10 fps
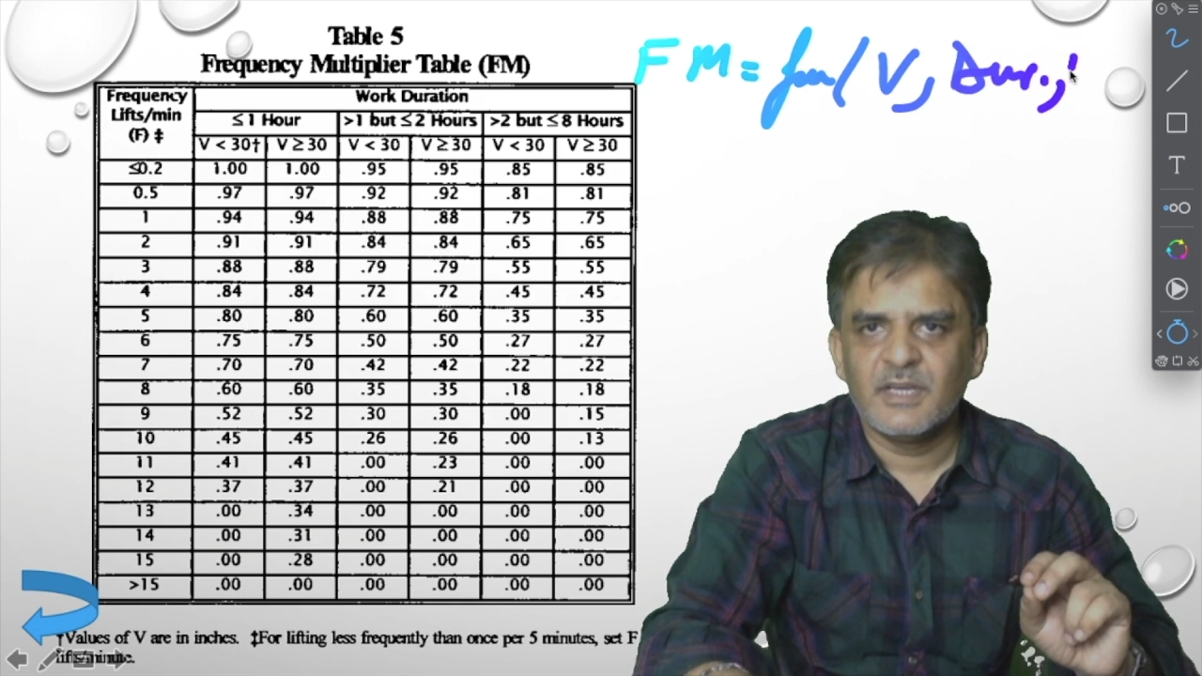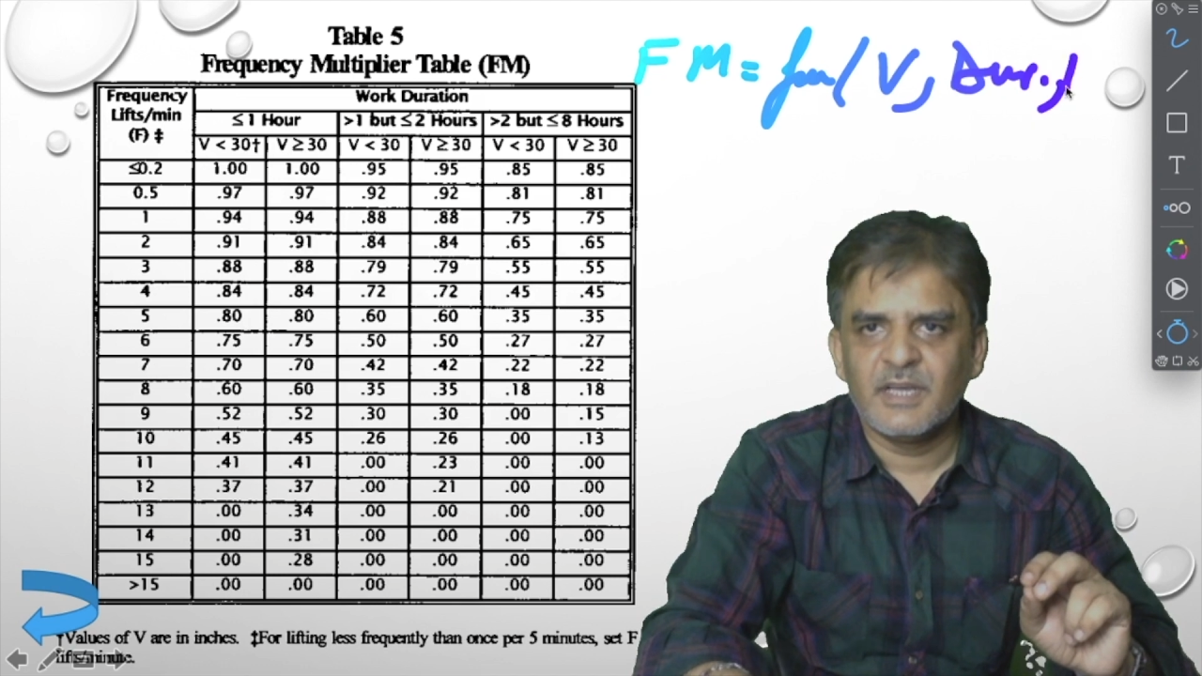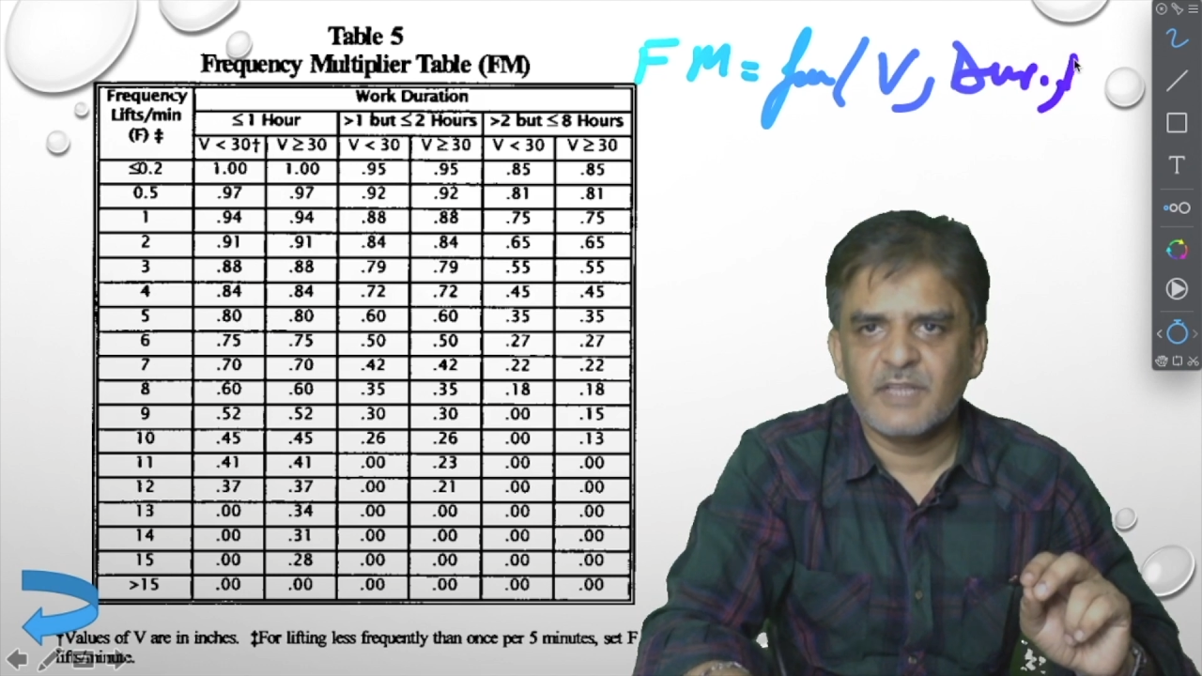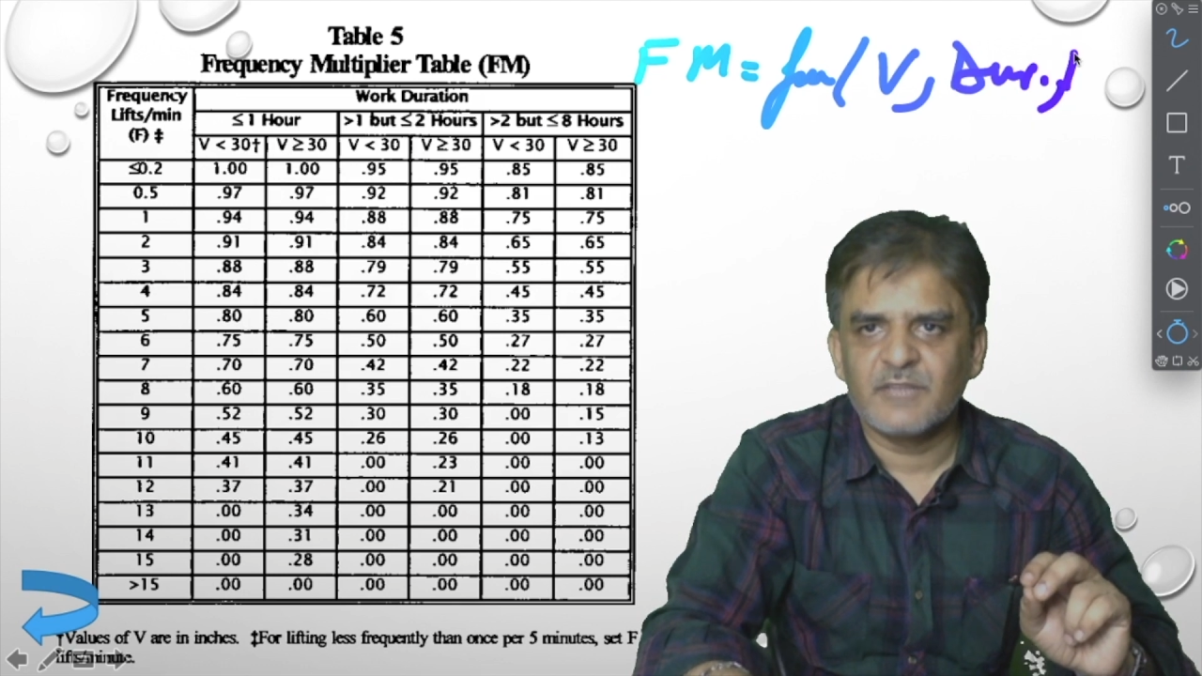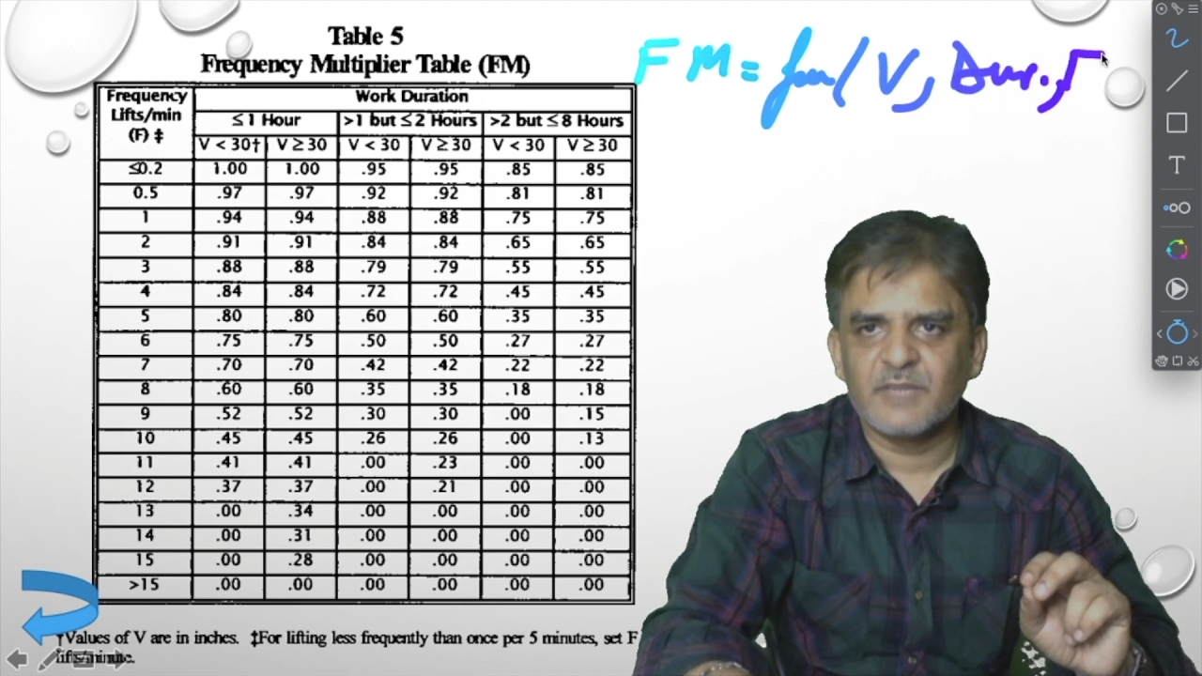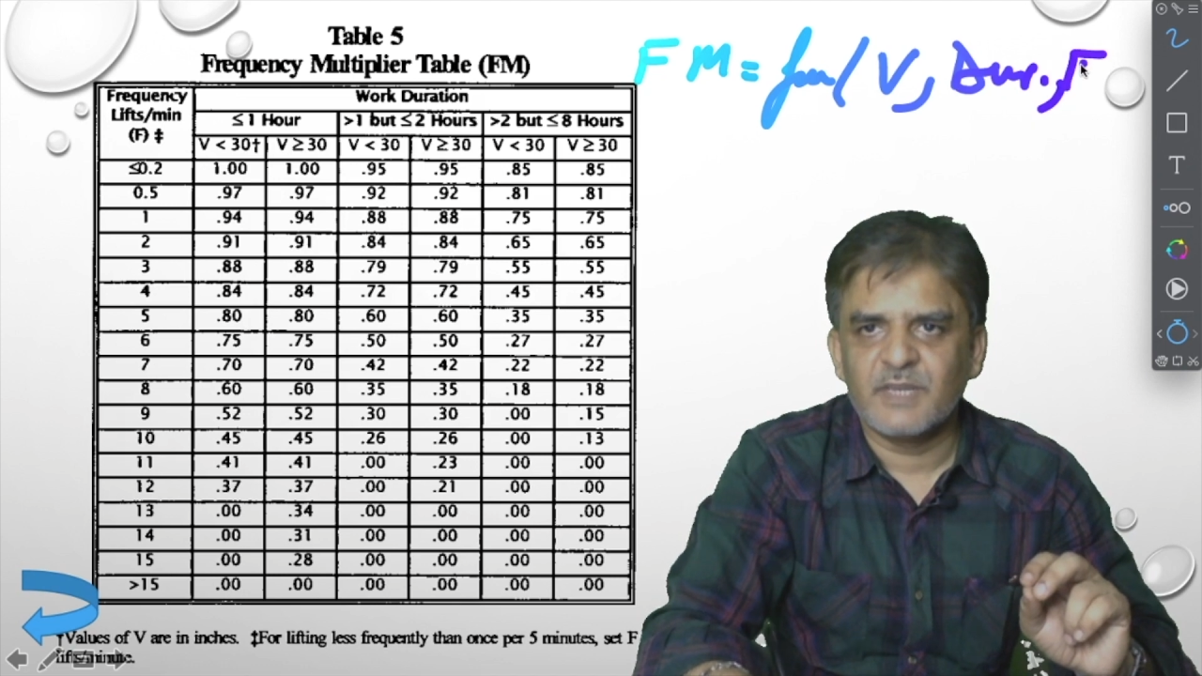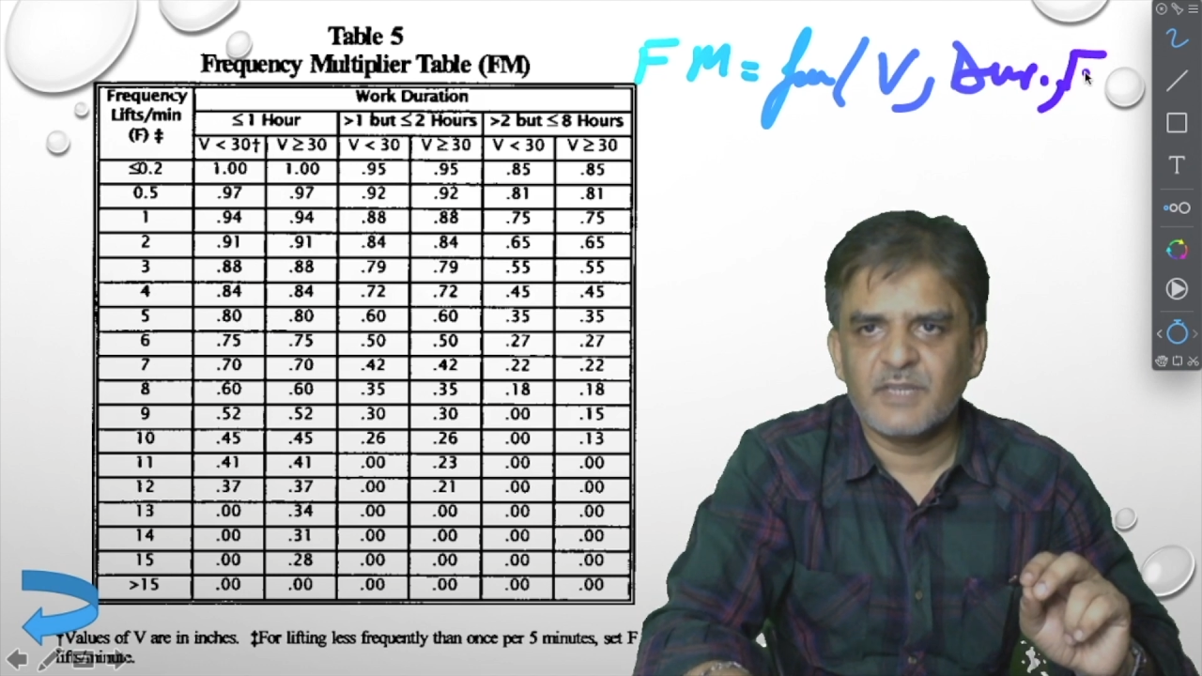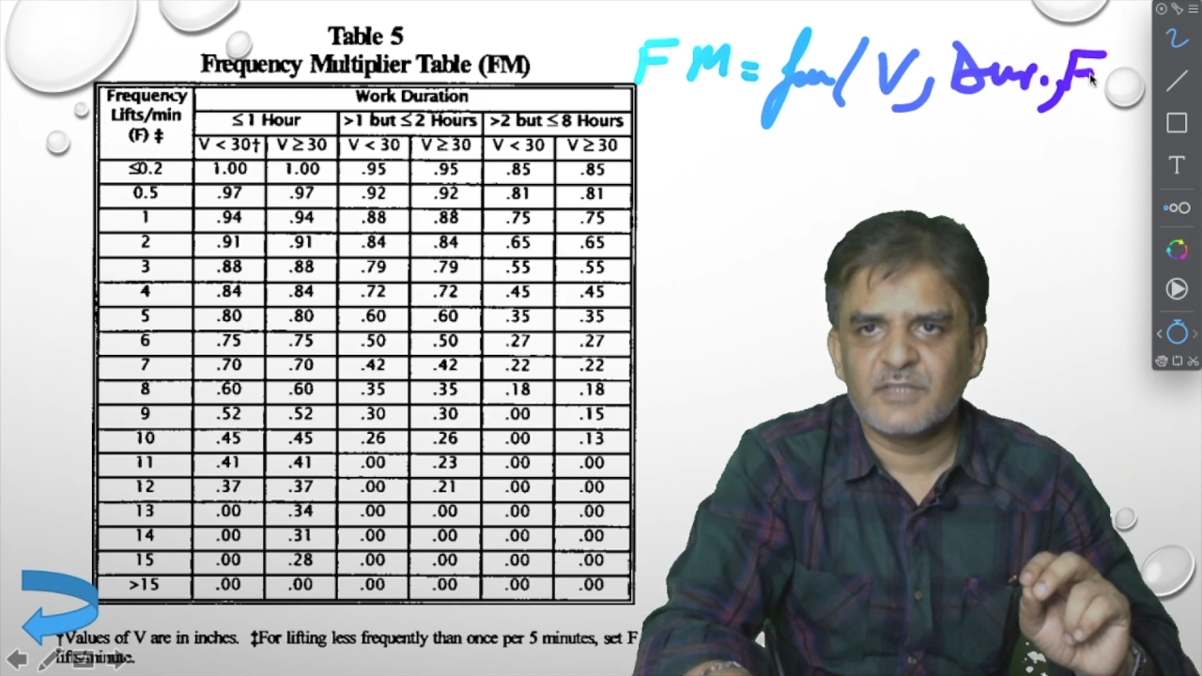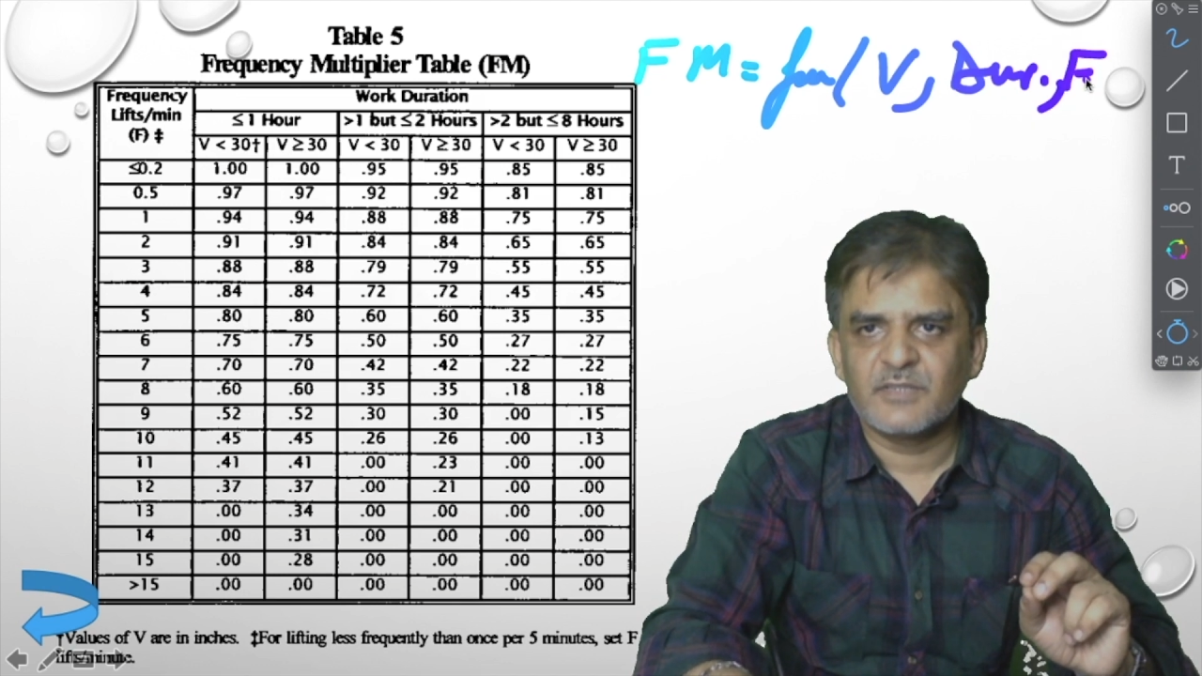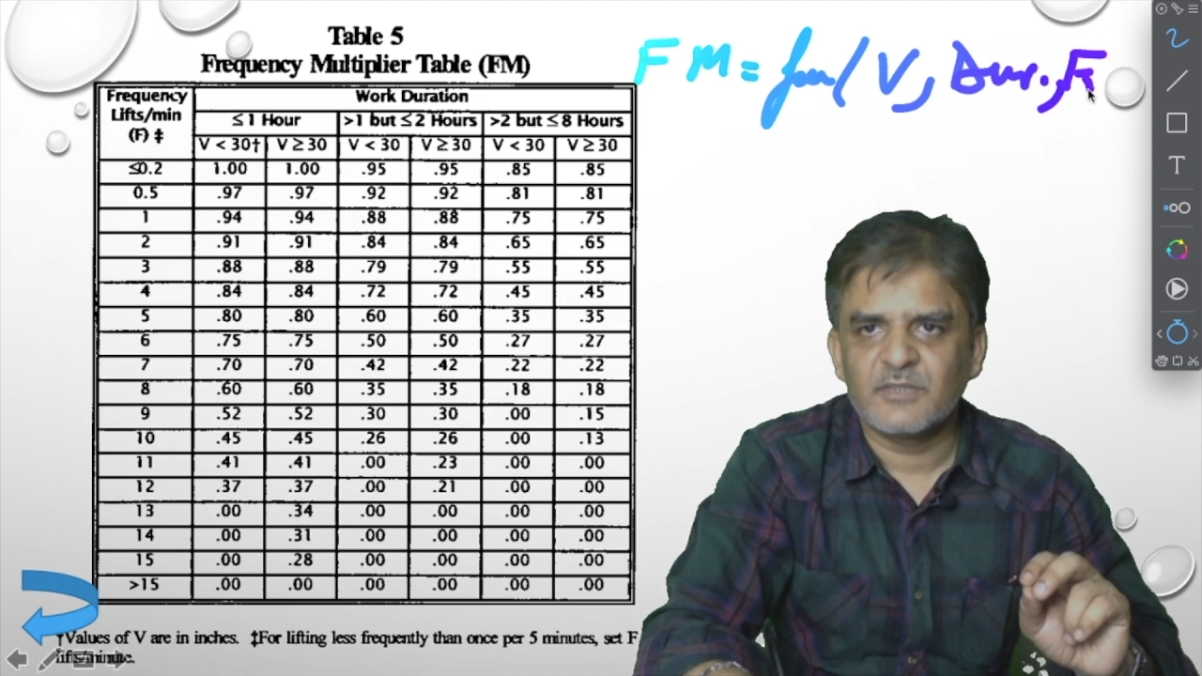as well
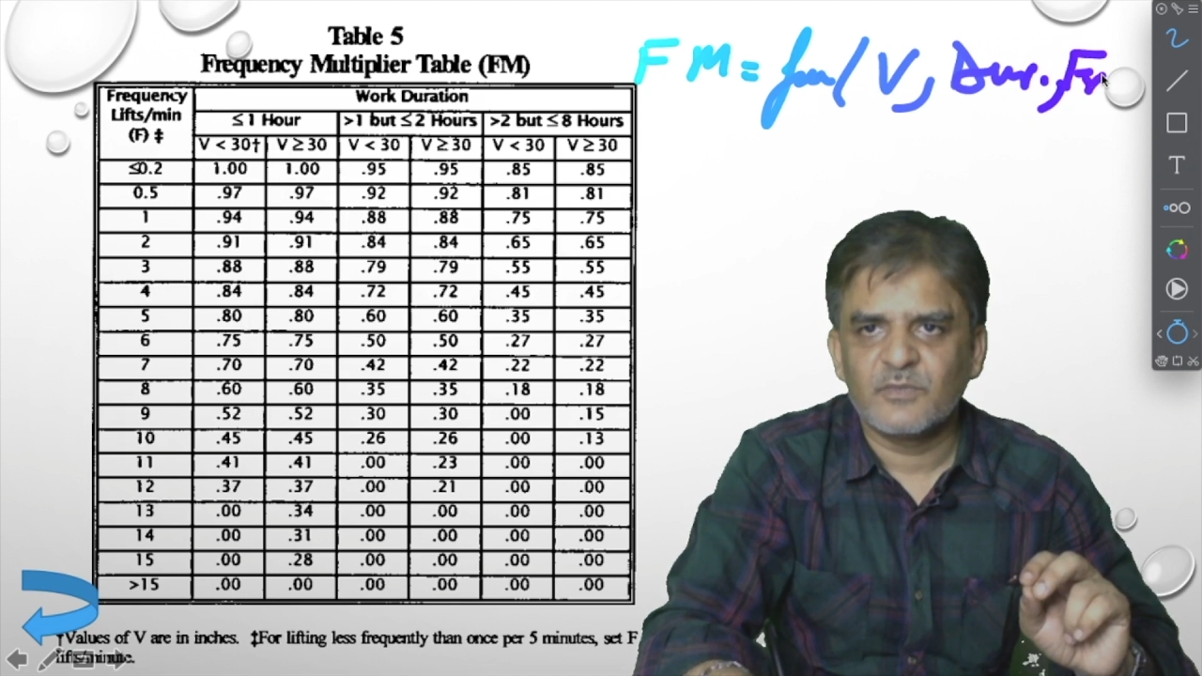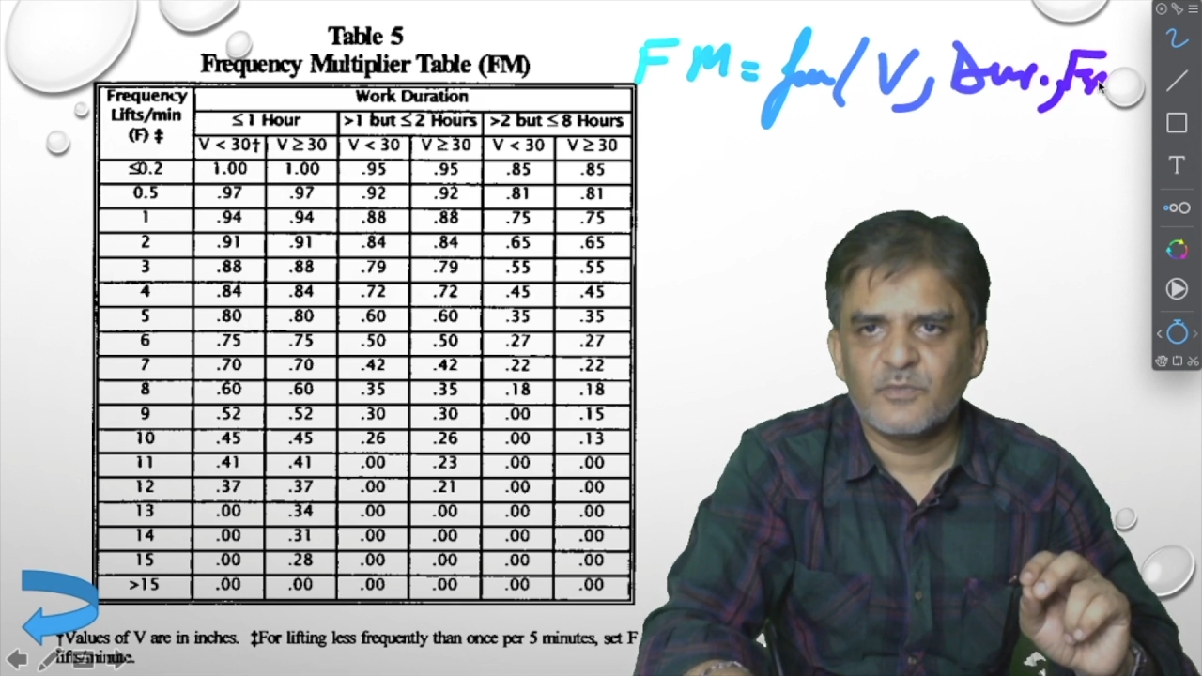as